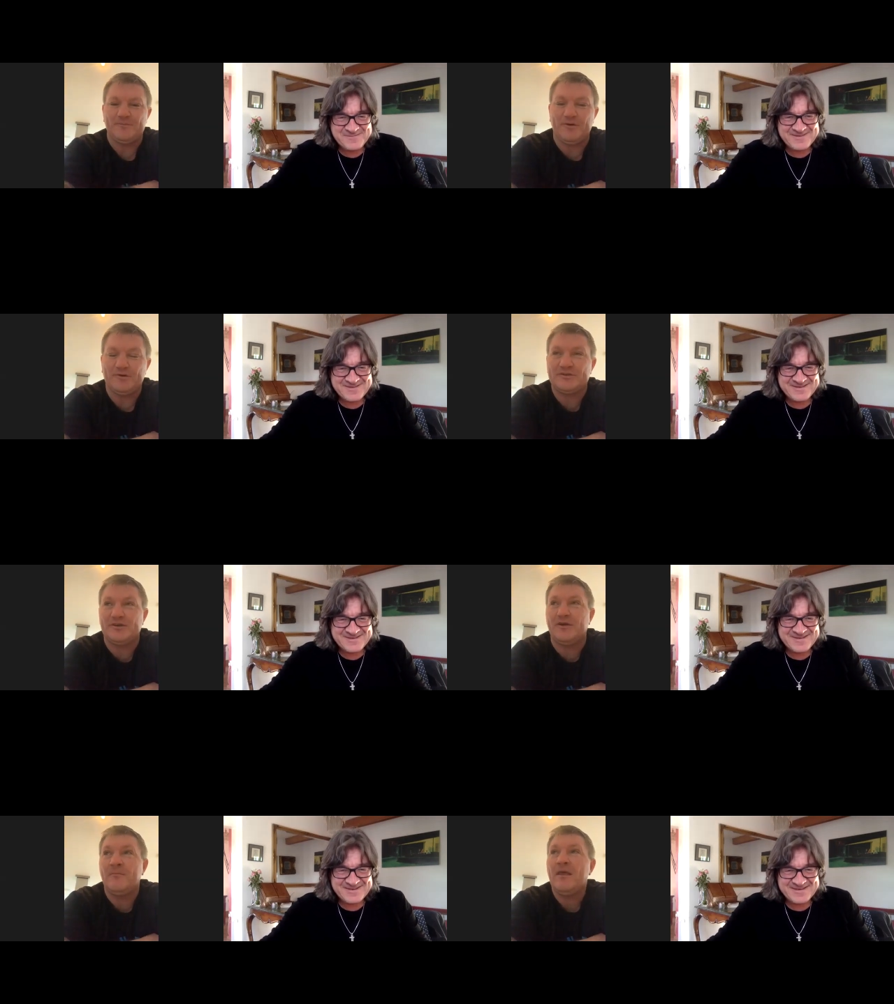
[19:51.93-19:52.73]
Speaker 1: But
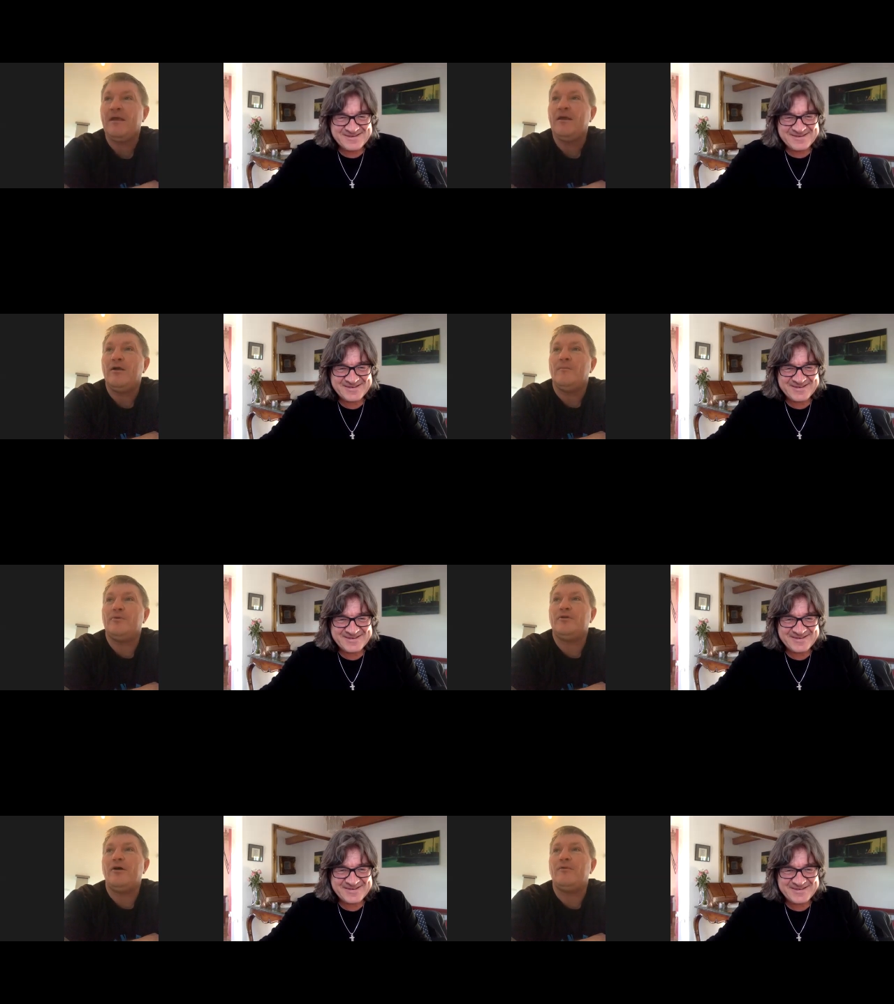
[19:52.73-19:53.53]
uh,
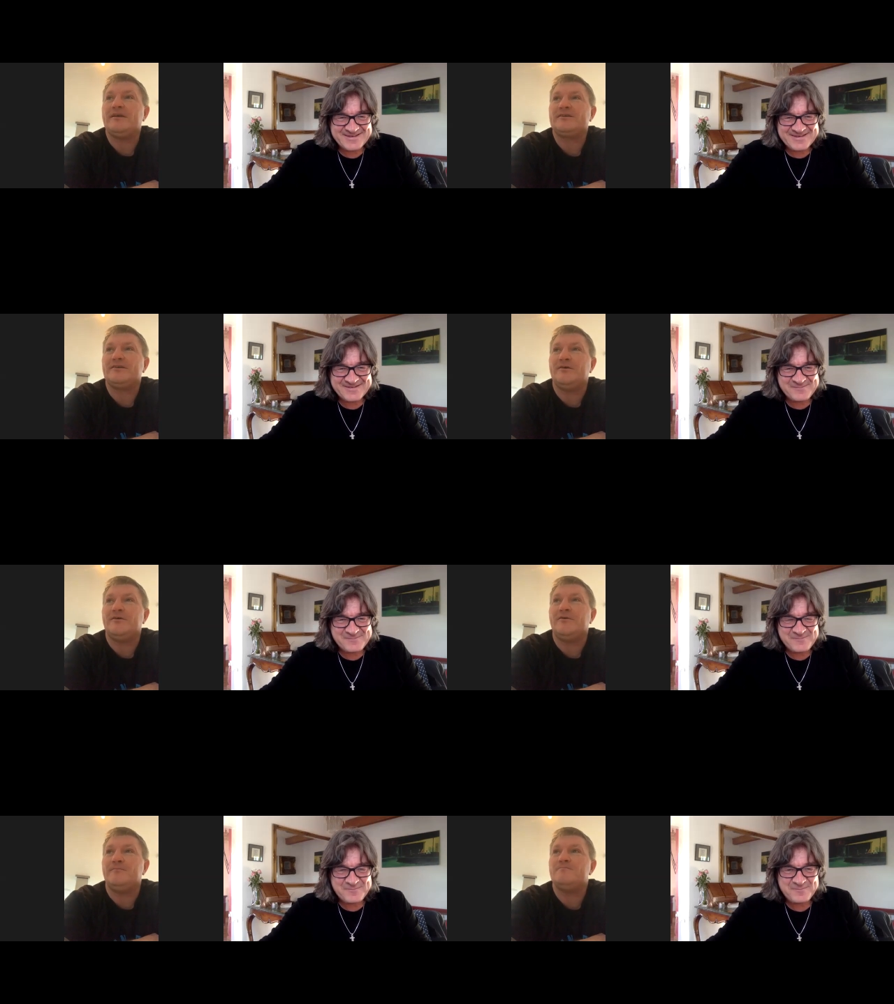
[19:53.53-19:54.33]
but no, it's
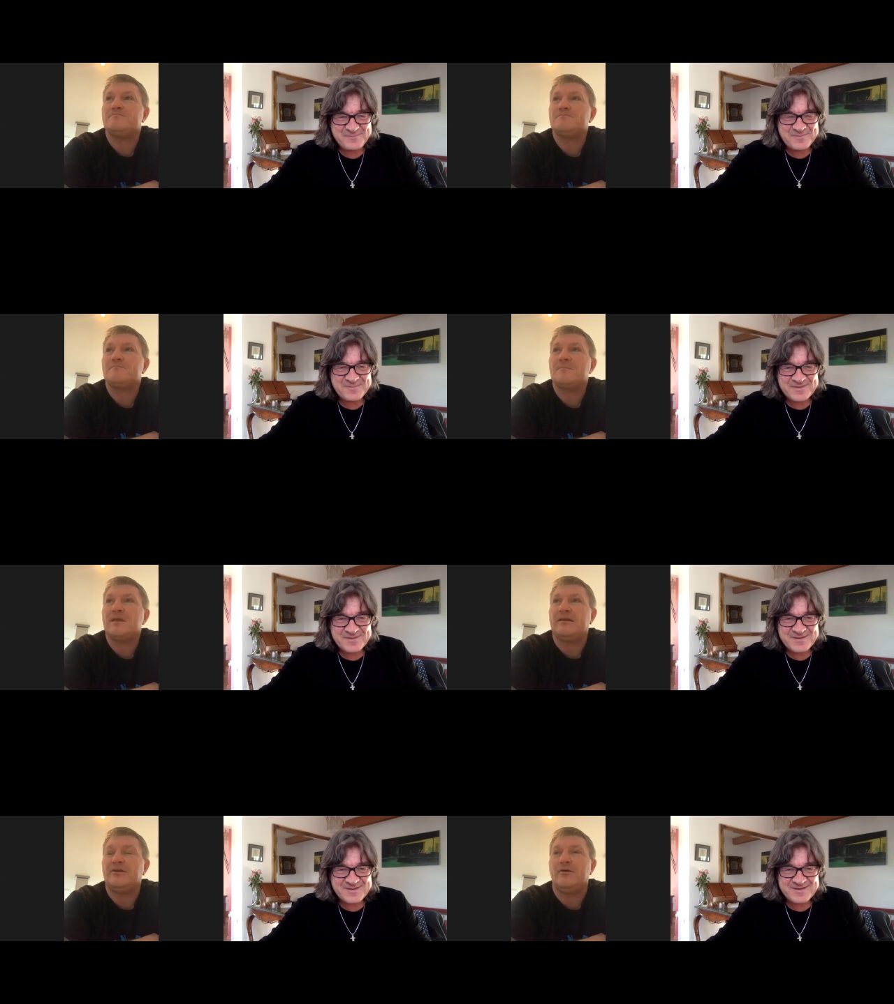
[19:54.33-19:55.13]
um,
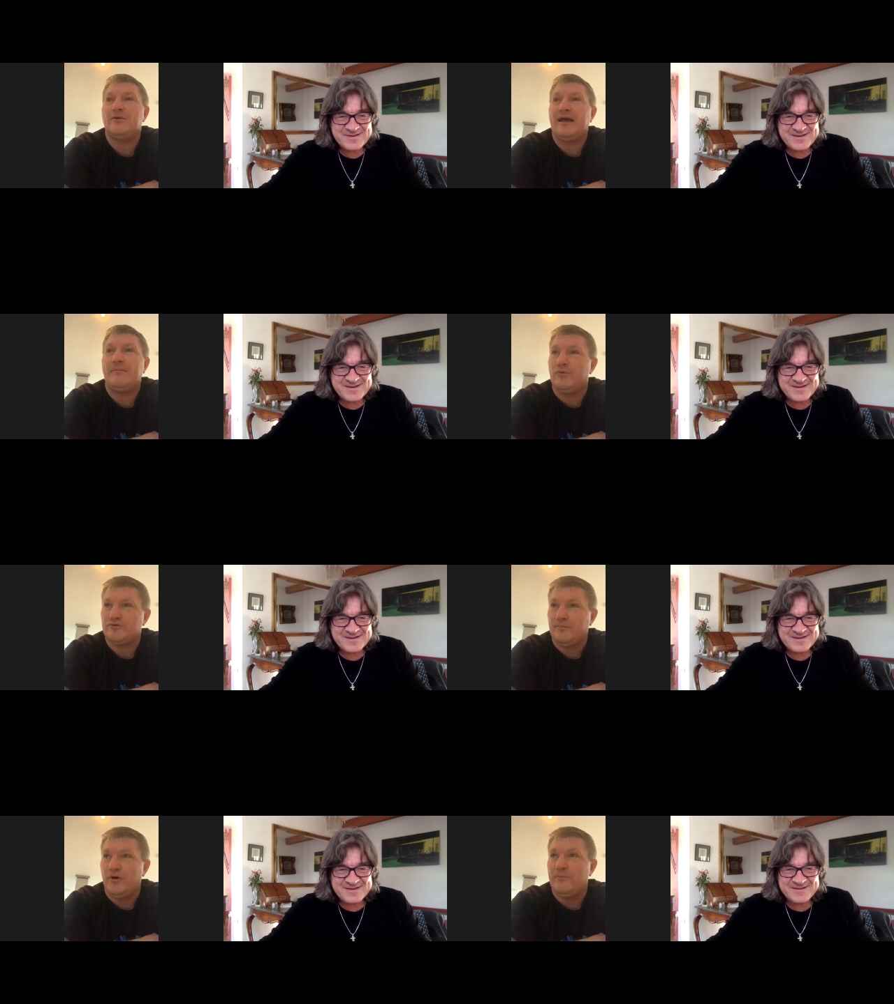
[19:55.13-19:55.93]
and you know
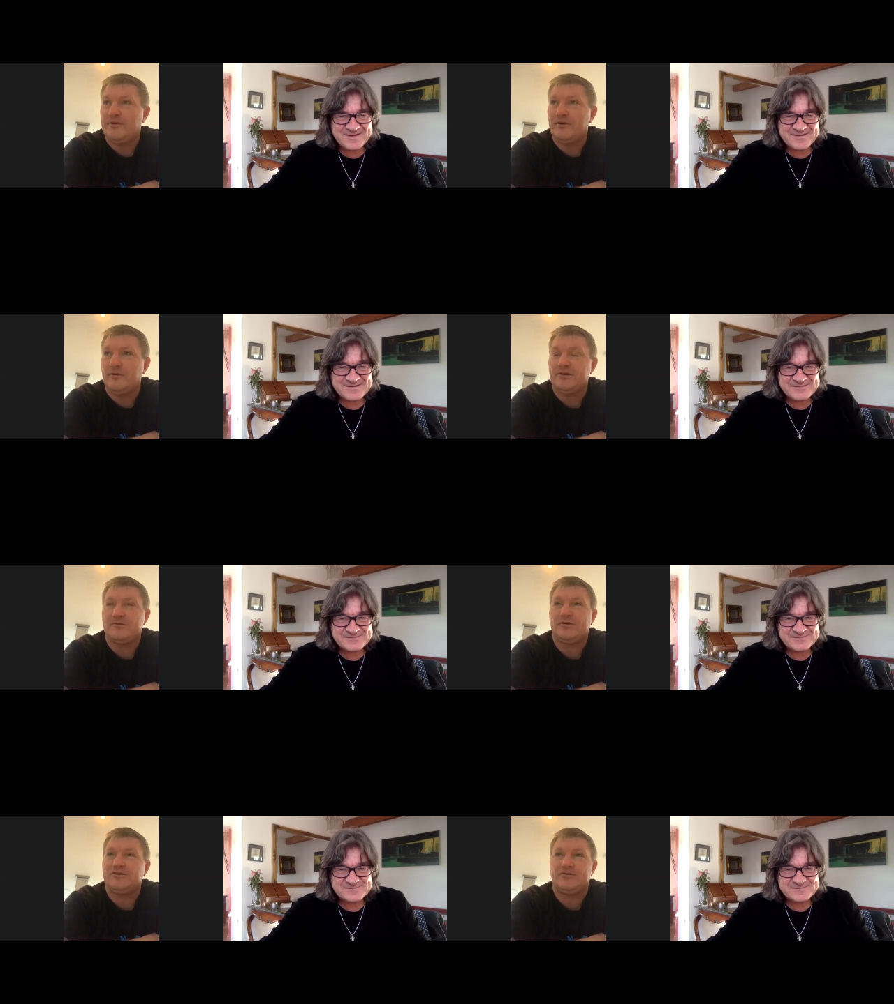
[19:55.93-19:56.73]
Campbell's mum. You know you,
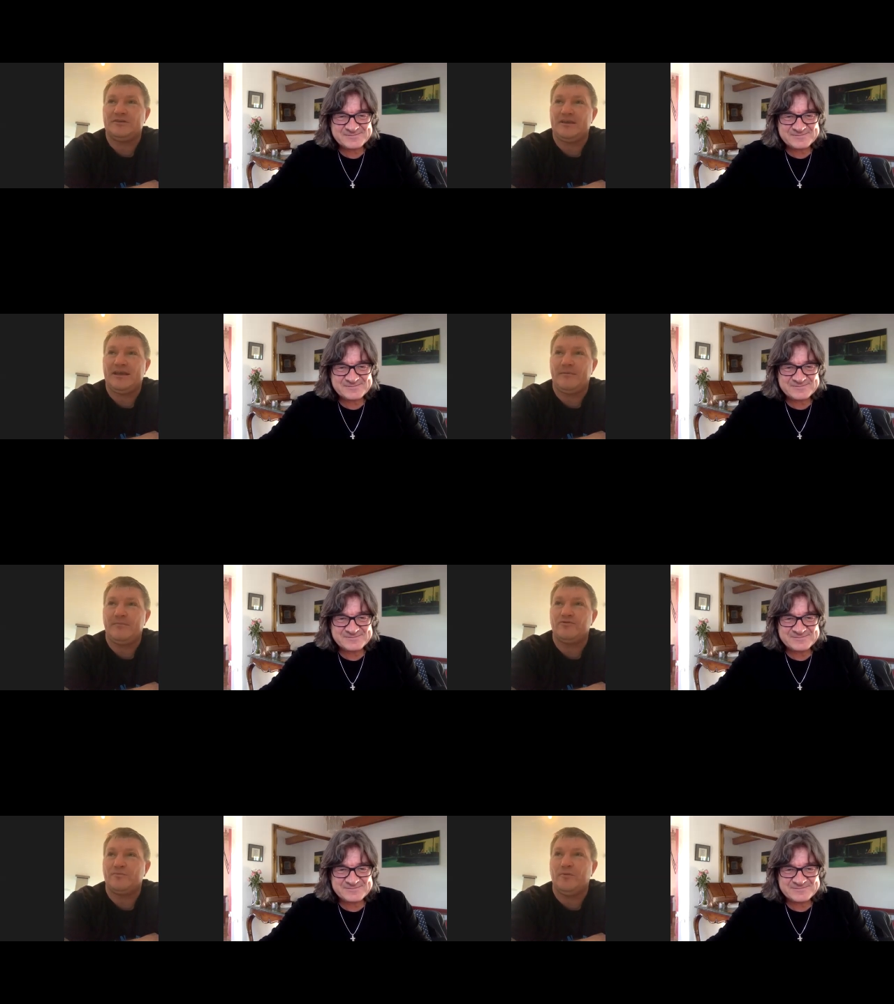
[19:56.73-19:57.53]
you should see
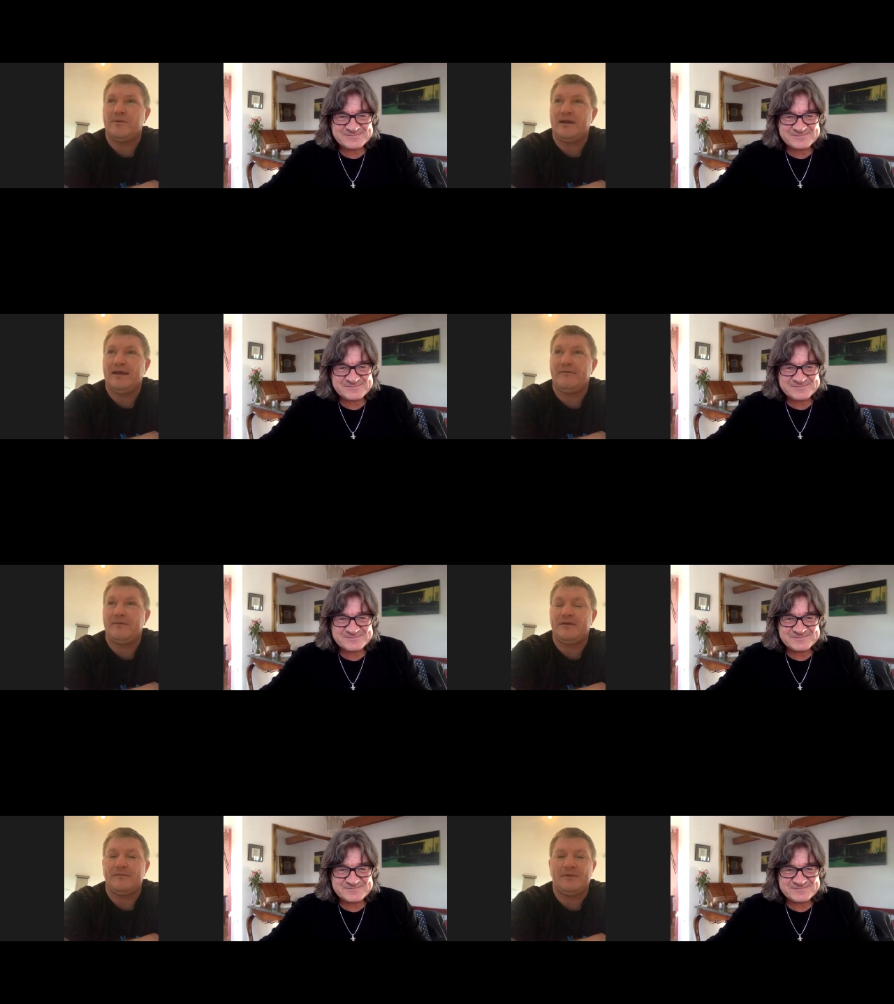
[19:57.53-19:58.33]
Campbell's mum Claire
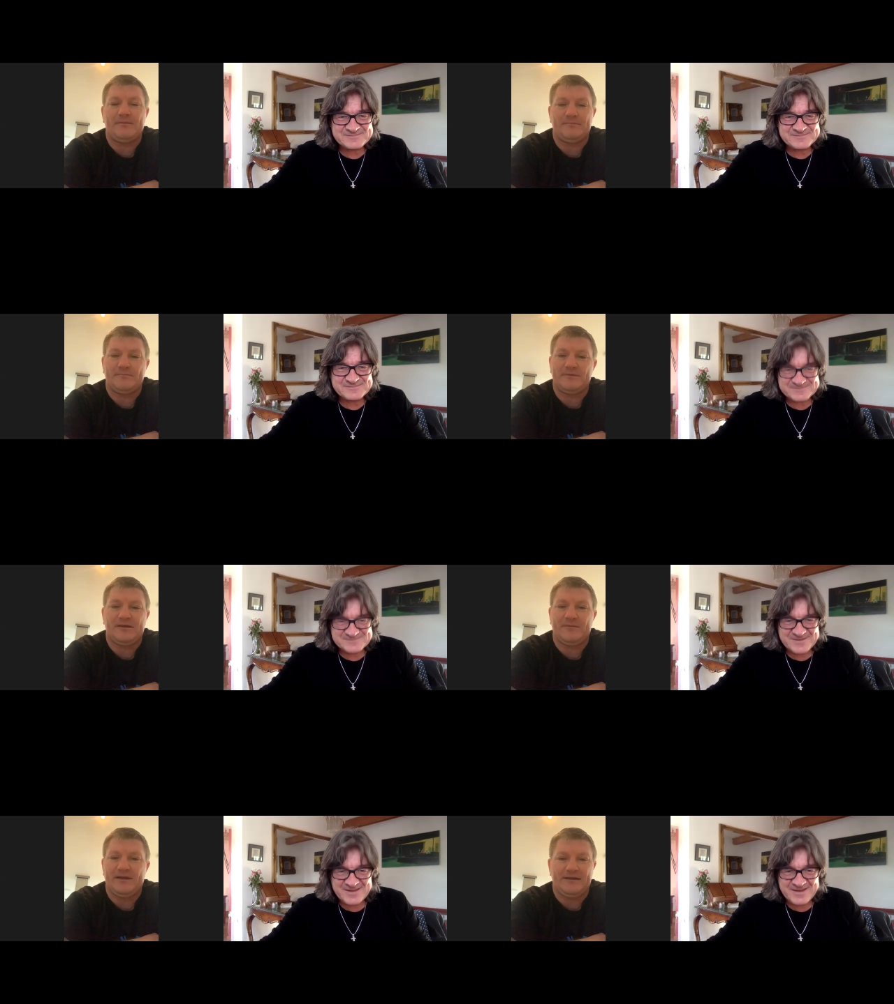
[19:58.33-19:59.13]
the
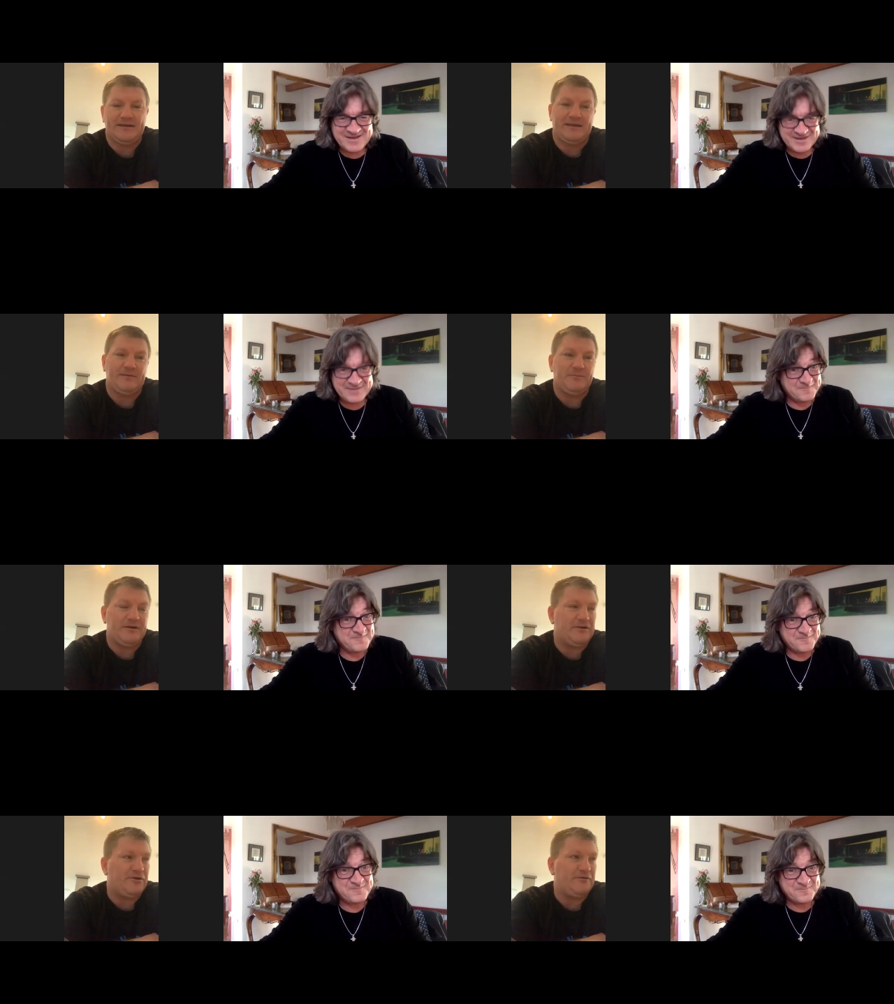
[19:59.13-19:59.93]
at, at camp
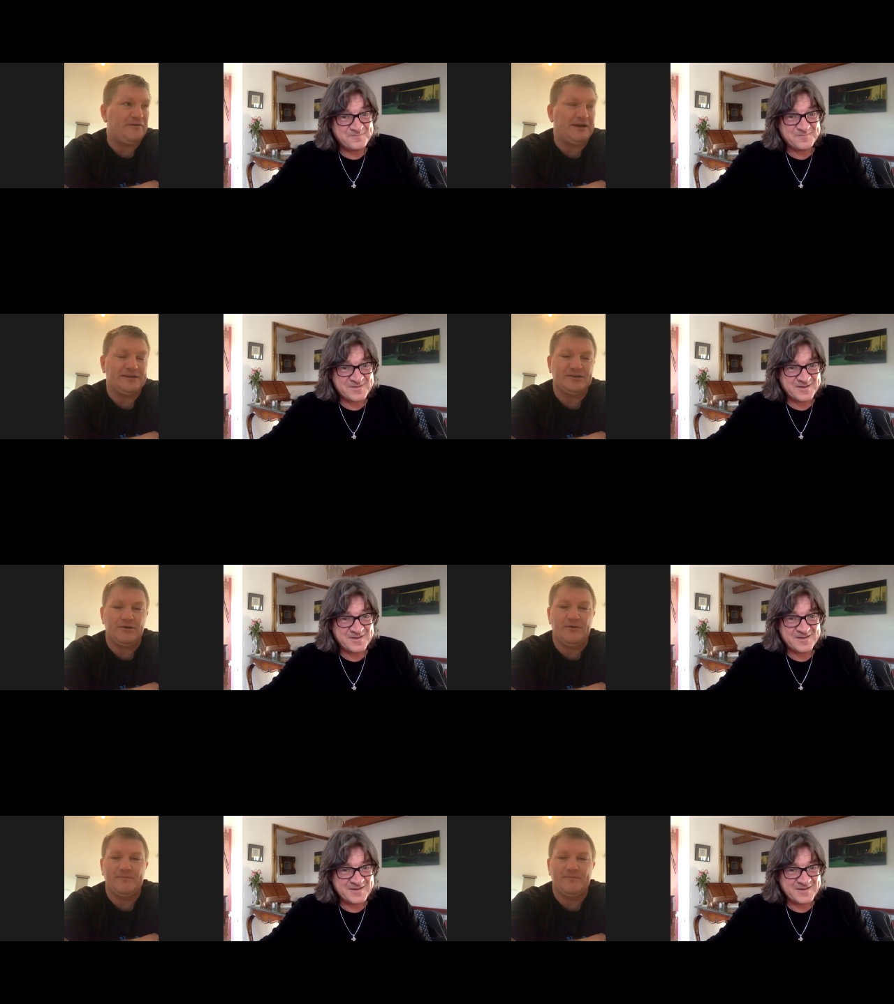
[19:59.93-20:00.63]
at her fights, you know,